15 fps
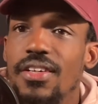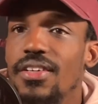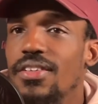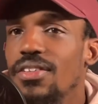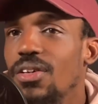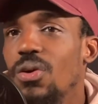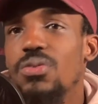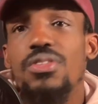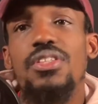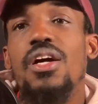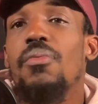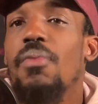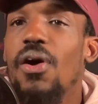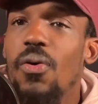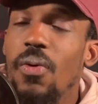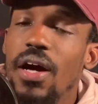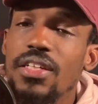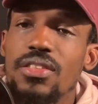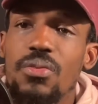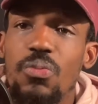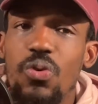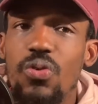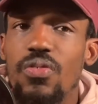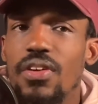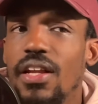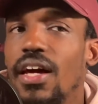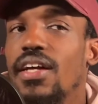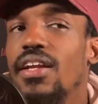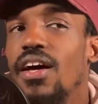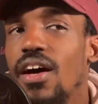yo, just come out and watch the movie.
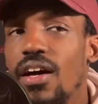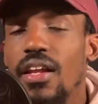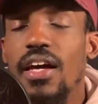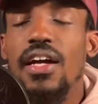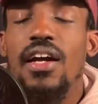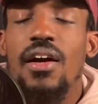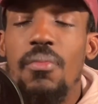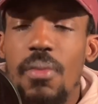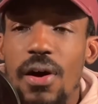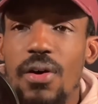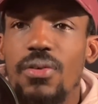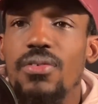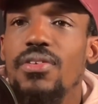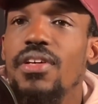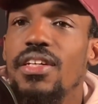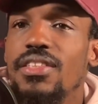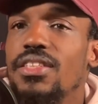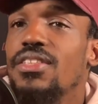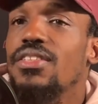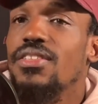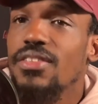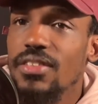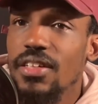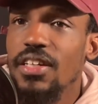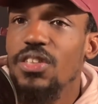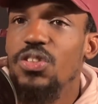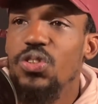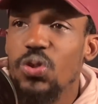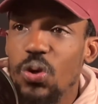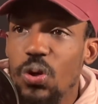Like, nah, like come out and just
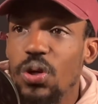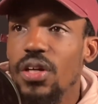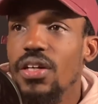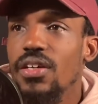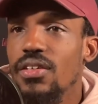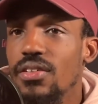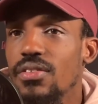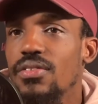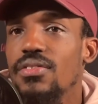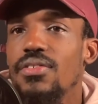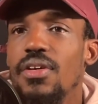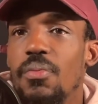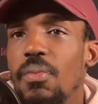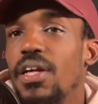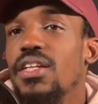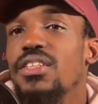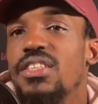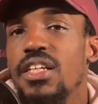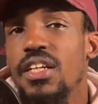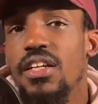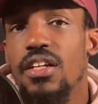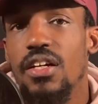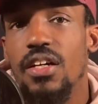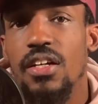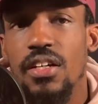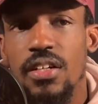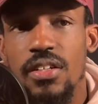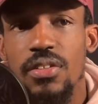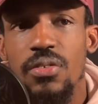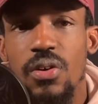enjoy and make the city look
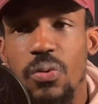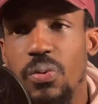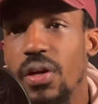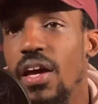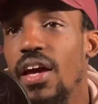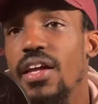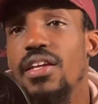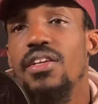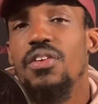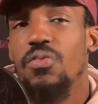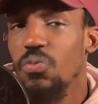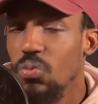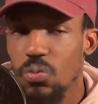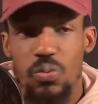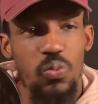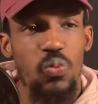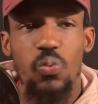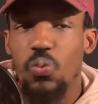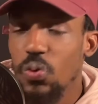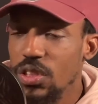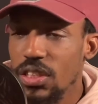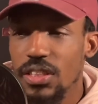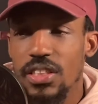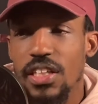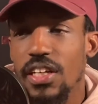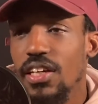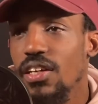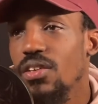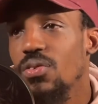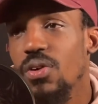good. You know, we handed you with your
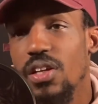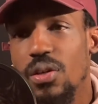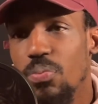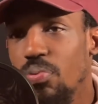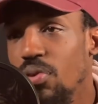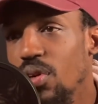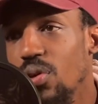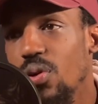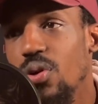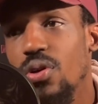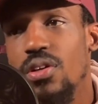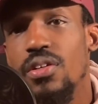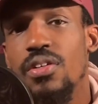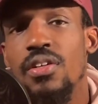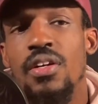ticket, you get the pre-order,